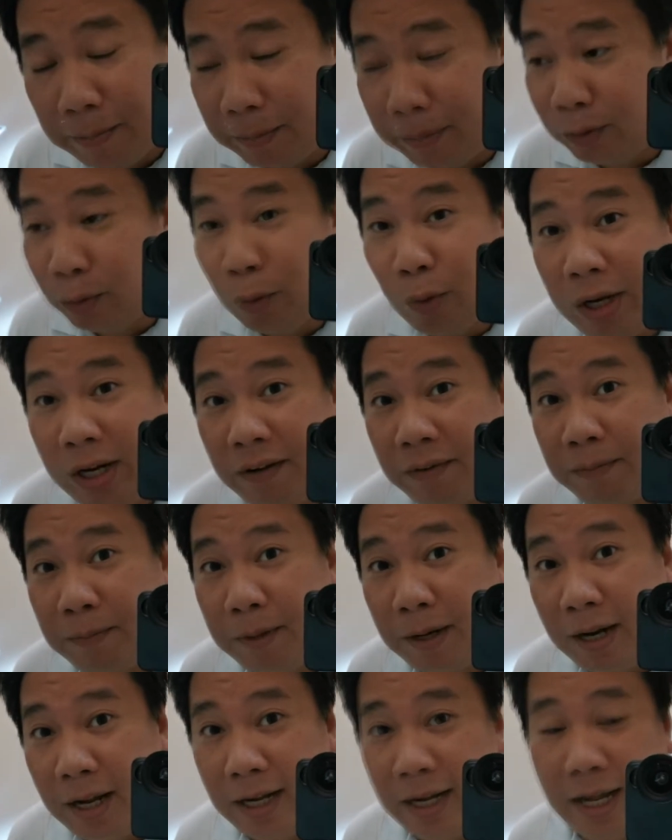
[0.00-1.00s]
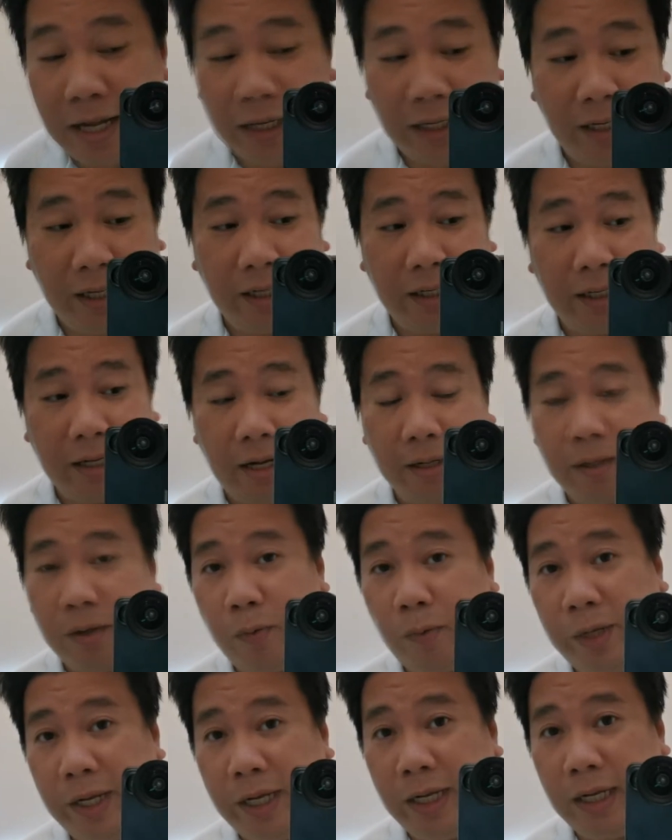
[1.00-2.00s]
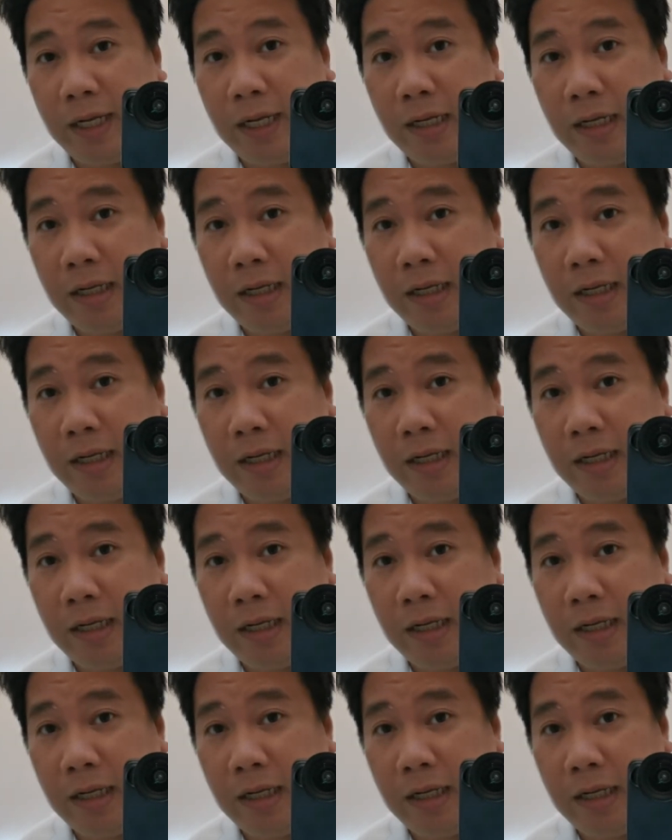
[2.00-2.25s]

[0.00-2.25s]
Trulift pala ang aking gagawing